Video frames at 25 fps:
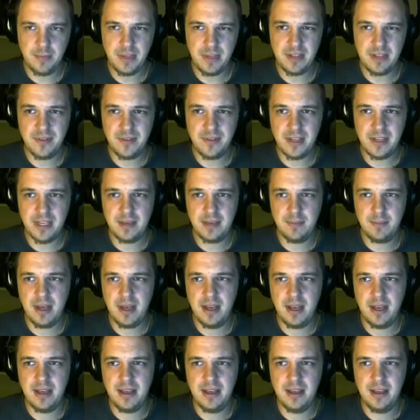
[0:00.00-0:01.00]
but if I keep
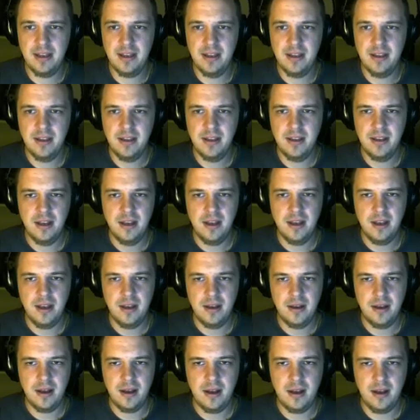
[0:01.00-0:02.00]
my
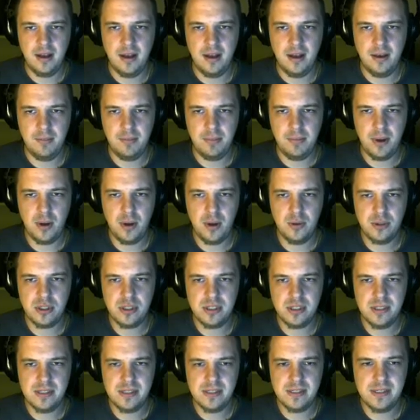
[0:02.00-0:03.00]
uh,
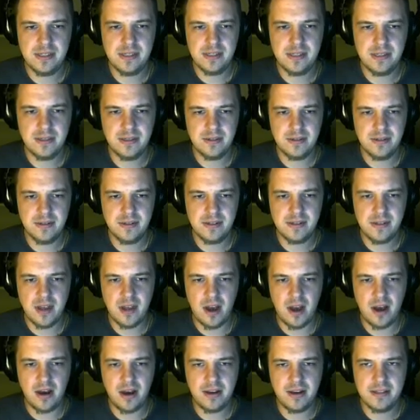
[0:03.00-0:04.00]
potions
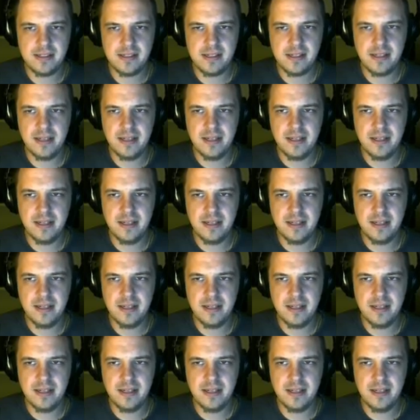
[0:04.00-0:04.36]
stocked